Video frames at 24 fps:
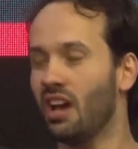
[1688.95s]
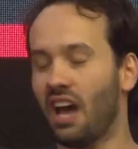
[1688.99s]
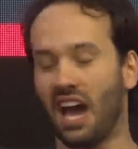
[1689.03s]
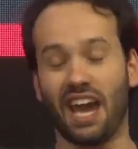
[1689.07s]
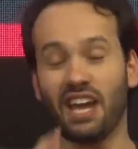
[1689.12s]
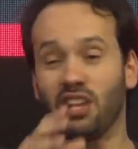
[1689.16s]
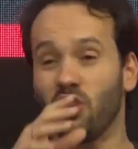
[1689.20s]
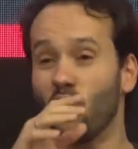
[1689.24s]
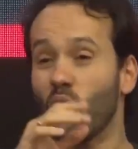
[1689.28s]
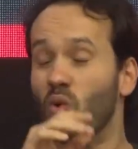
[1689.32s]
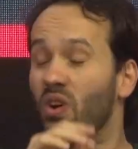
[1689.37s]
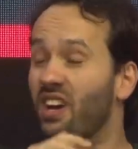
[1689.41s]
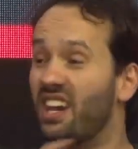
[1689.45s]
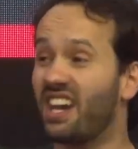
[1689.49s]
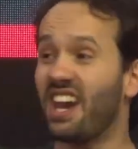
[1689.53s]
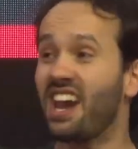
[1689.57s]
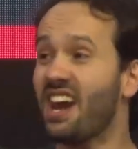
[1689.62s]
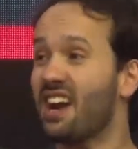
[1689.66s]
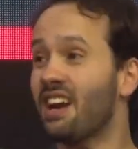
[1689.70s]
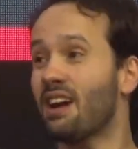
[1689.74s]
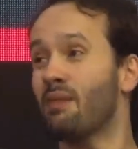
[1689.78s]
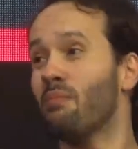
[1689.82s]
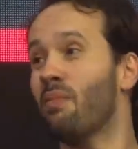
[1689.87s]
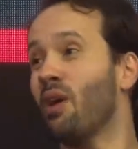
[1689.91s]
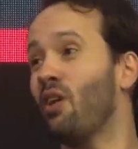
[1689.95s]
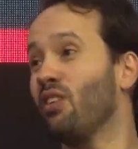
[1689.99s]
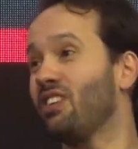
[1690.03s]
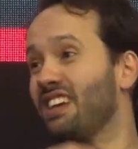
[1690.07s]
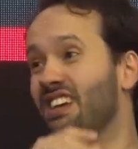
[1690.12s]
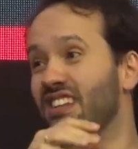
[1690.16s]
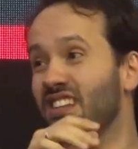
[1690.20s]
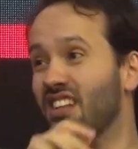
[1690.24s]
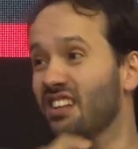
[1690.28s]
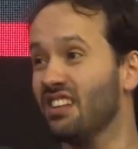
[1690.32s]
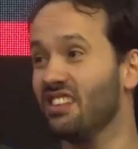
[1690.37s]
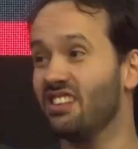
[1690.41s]
I don't care
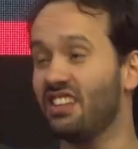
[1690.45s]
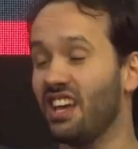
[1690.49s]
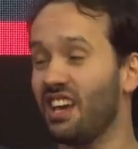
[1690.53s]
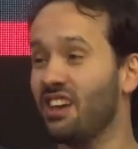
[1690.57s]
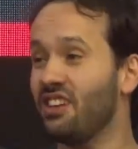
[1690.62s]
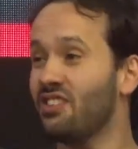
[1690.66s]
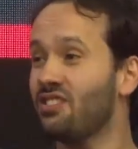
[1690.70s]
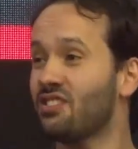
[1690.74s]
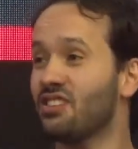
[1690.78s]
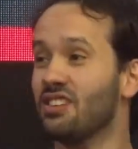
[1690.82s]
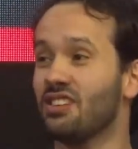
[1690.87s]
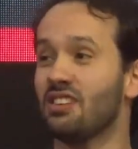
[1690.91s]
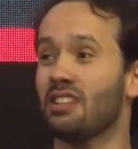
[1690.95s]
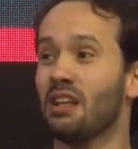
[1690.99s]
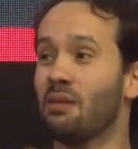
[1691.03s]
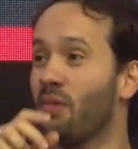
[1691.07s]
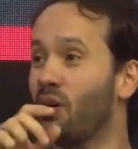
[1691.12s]
about indentation,